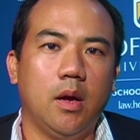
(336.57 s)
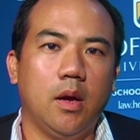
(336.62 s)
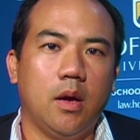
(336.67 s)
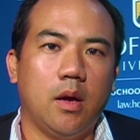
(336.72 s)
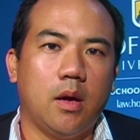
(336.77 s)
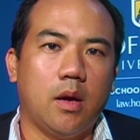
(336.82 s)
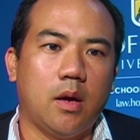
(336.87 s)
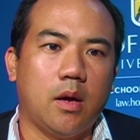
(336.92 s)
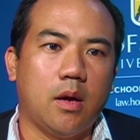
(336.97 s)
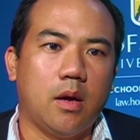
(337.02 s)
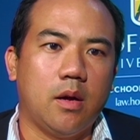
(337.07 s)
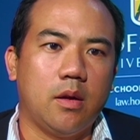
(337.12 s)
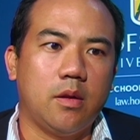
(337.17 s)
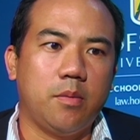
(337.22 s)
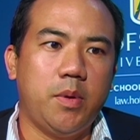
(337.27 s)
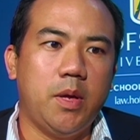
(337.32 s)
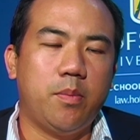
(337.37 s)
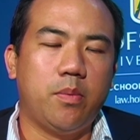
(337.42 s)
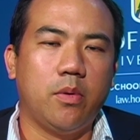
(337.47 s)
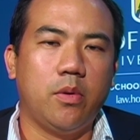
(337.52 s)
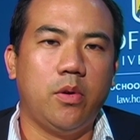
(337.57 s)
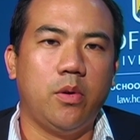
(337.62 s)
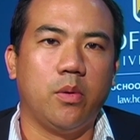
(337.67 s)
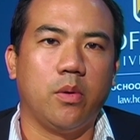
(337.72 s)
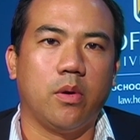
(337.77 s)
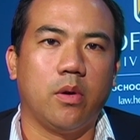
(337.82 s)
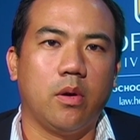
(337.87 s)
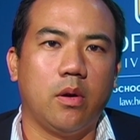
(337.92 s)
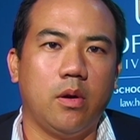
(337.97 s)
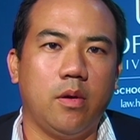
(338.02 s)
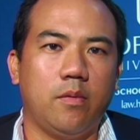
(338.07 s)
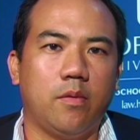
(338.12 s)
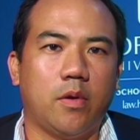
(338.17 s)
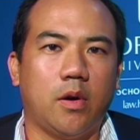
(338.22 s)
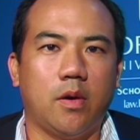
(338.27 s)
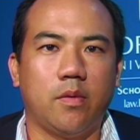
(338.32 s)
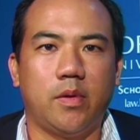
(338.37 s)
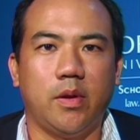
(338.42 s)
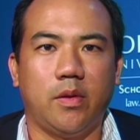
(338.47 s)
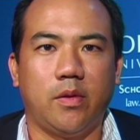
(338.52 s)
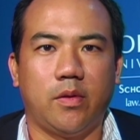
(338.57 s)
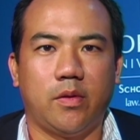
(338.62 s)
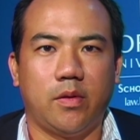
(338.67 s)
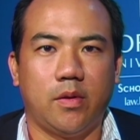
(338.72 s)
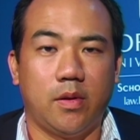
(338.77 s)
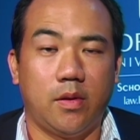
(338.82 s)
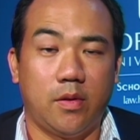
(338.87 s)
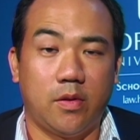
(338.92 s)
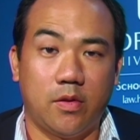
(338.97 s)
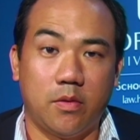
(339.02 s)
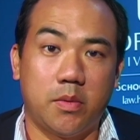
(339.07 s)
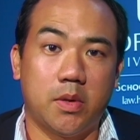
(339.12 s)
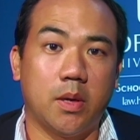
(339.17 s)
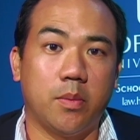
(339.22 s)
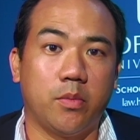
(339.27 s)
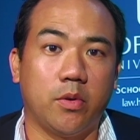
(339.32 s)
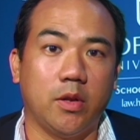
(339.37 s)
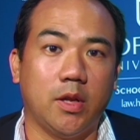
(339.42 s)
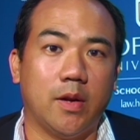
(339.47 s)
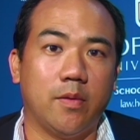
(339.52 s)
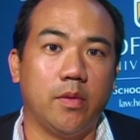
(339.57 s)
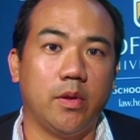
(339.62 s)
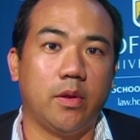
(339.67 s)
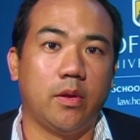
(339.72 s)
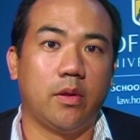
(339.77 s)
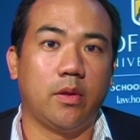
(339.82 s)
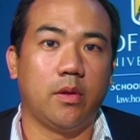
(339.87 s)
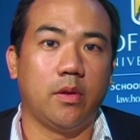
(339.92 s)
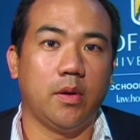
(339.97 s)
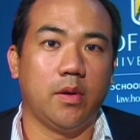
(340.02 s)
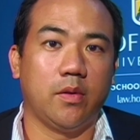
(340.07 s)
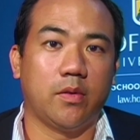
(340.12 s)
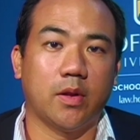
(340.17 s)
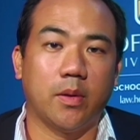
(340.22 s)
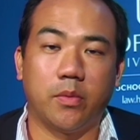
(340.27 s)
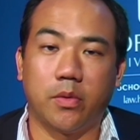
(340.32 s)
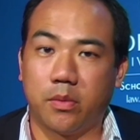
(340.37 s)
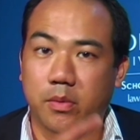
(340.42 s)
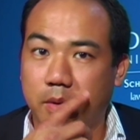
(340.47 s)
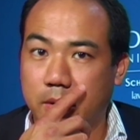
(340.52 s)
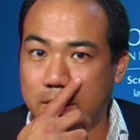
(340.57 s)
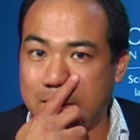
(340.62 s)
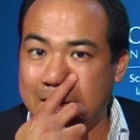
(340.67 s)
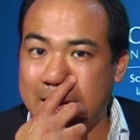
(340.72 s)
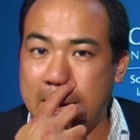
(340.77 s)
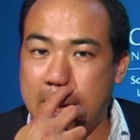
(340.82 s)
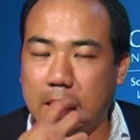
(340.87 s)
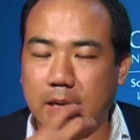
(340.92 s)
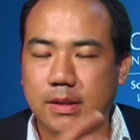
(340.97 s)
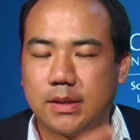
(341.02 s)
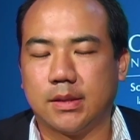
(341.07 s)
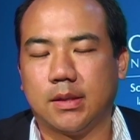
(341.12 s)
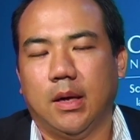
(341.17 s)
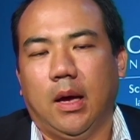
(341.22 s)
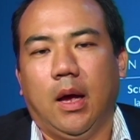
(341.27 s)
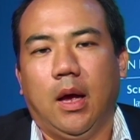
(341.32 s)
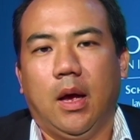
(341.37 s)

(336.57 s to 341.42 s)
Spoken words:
the people who are involved in the September 11th and subsequent attacks.